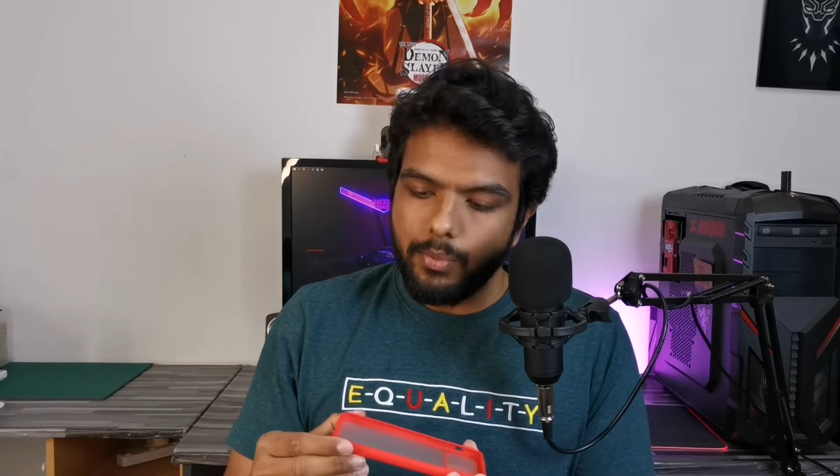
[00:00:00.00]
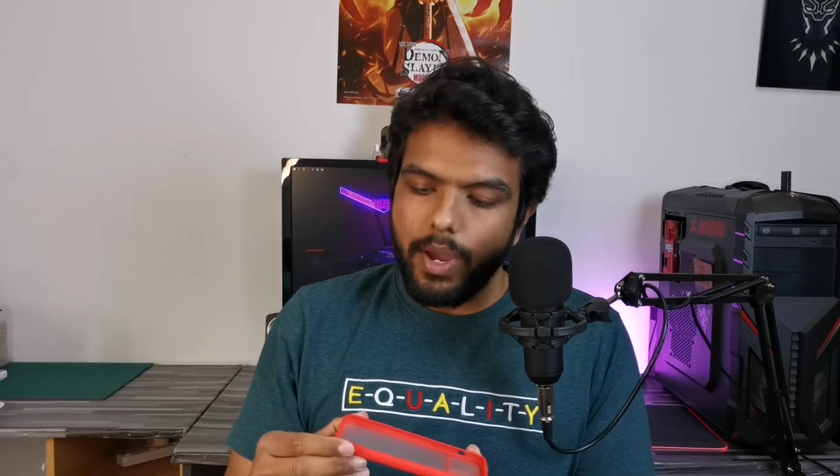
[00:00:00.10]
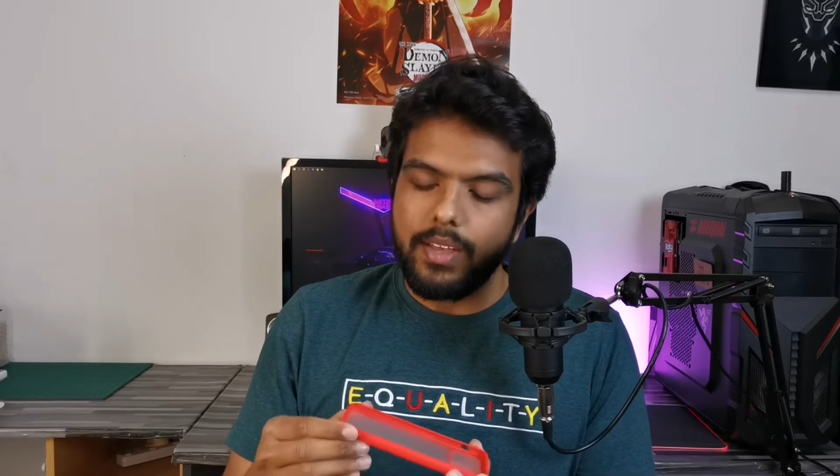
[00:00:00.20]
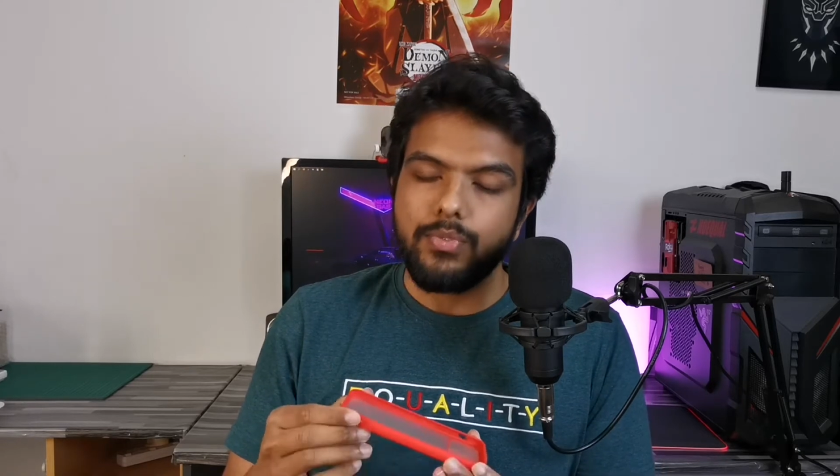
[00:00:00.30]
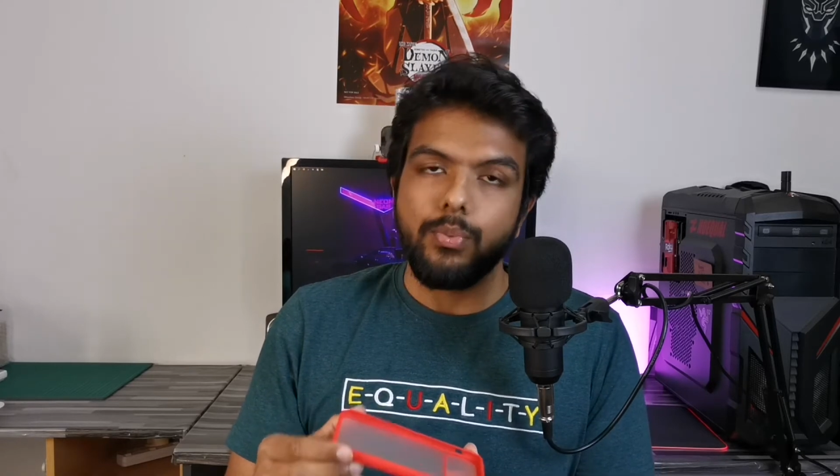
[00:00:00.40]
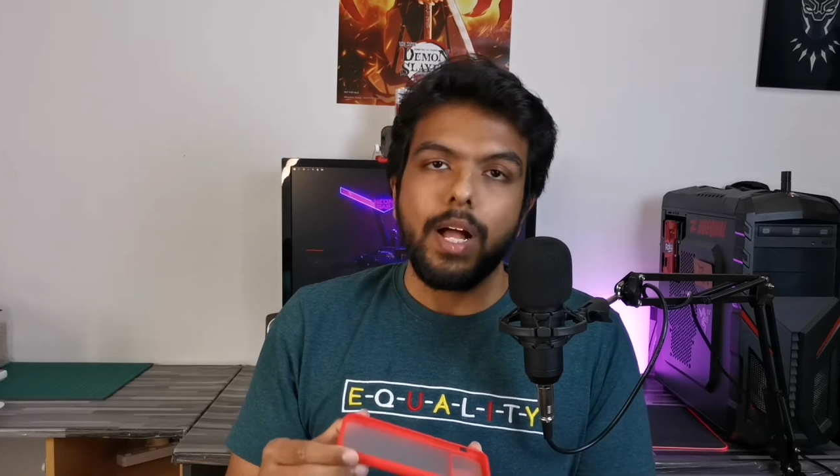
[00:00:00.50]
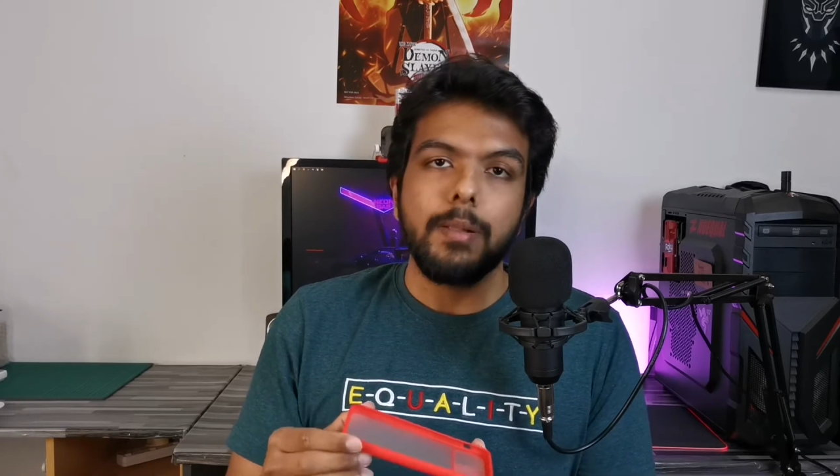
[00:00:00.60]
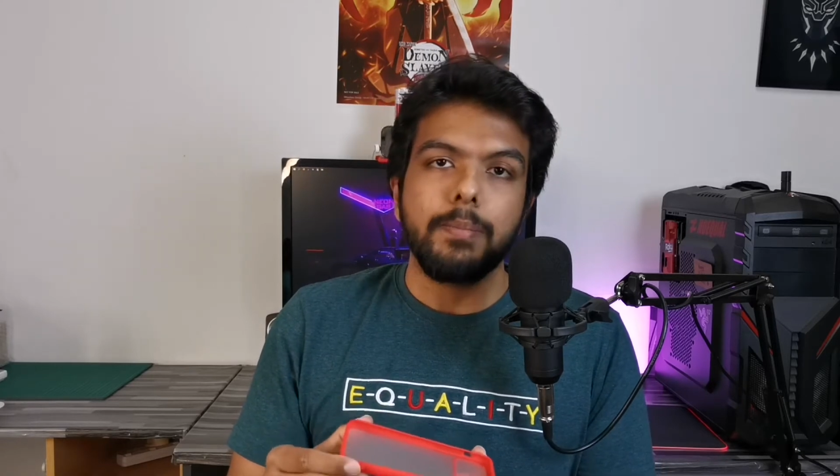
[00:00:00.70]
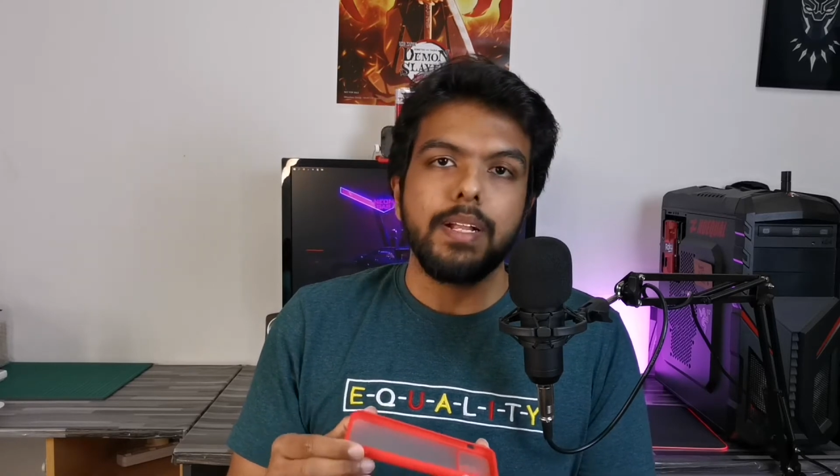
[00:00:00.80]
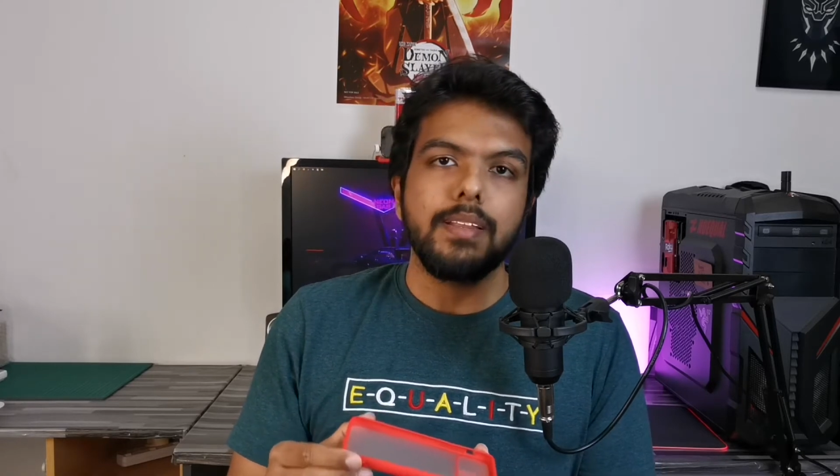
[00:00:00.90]
as well
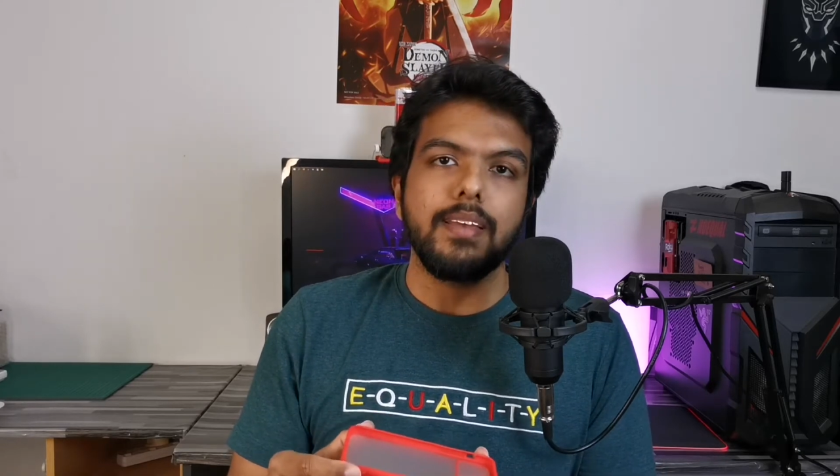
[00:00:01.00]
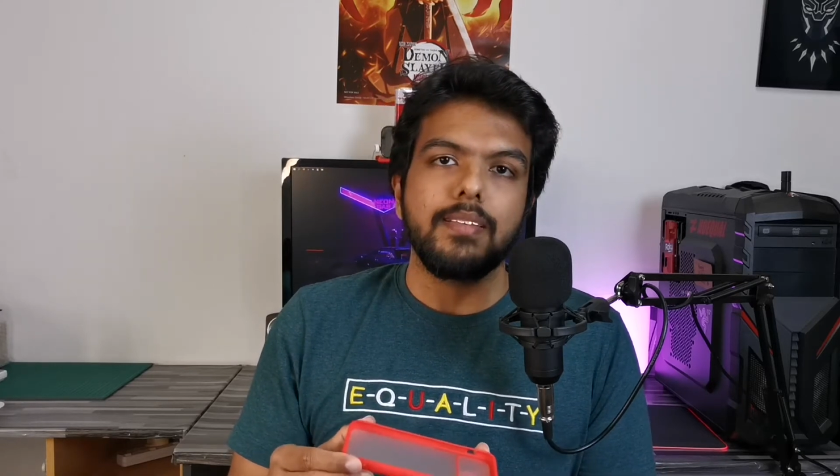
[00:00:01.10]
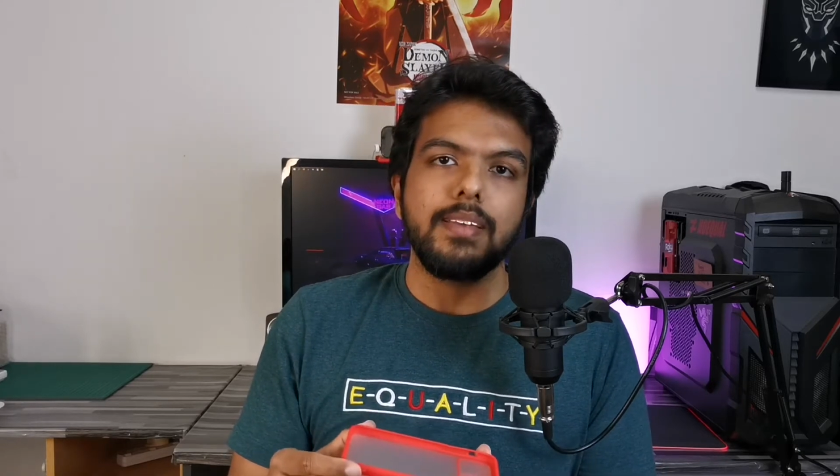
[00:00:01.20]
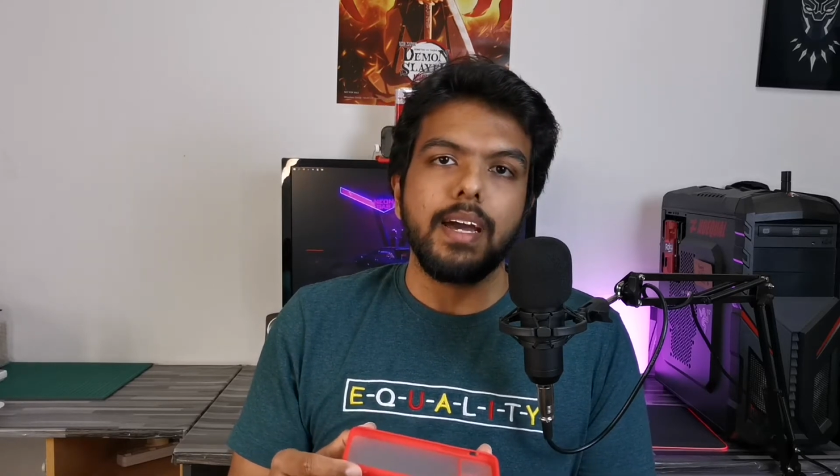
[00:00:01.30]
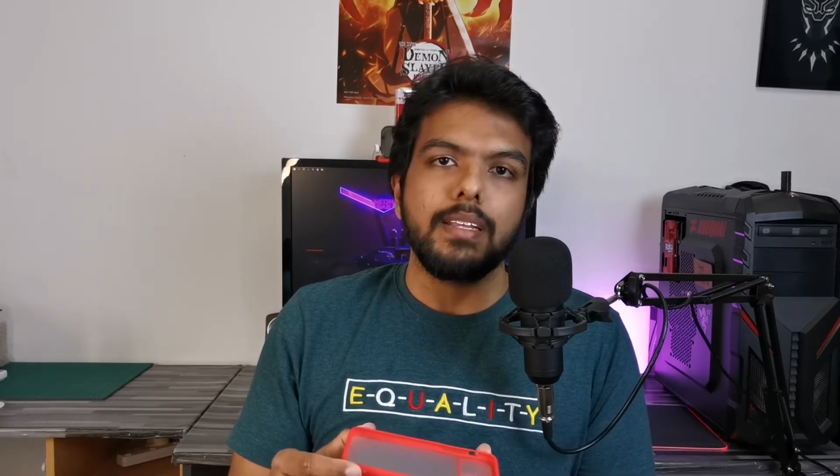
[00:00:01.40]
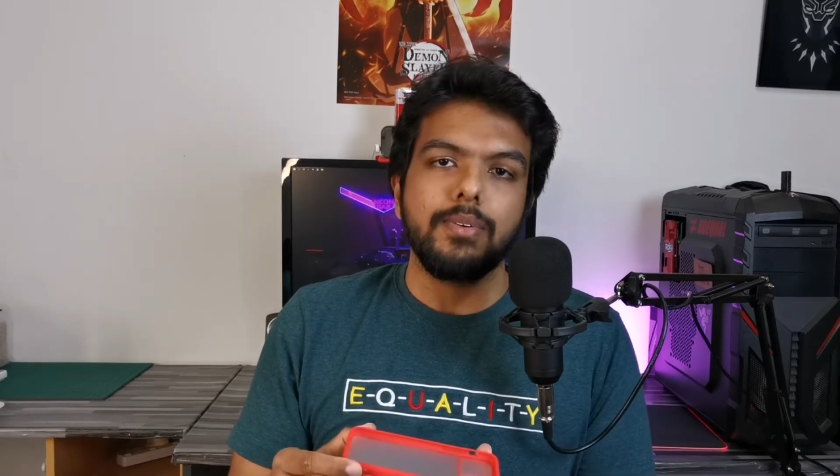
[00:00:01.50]
built as the other